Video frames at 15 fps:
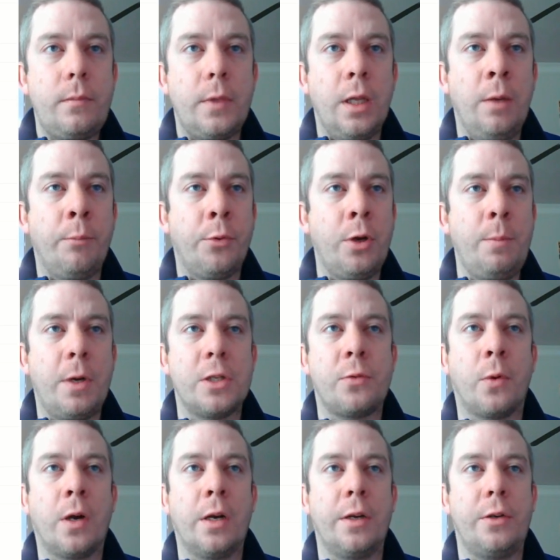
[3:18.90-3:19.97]
And pretty much we're
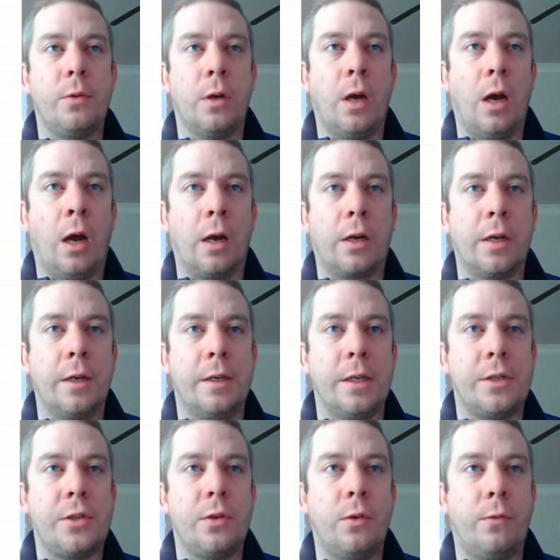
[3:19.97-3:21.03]
going to do a
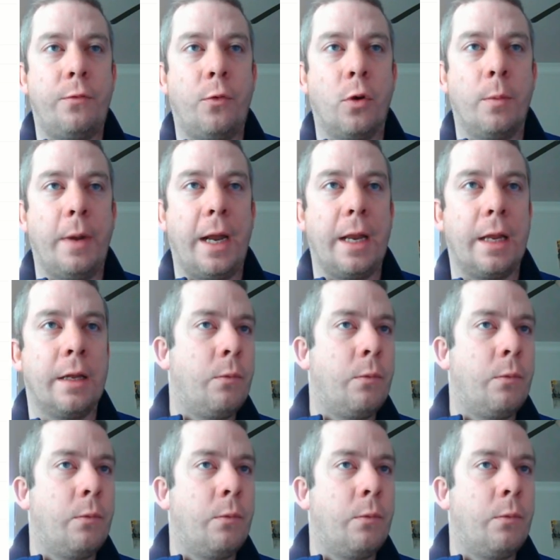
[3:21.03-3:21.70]
conditional formatting.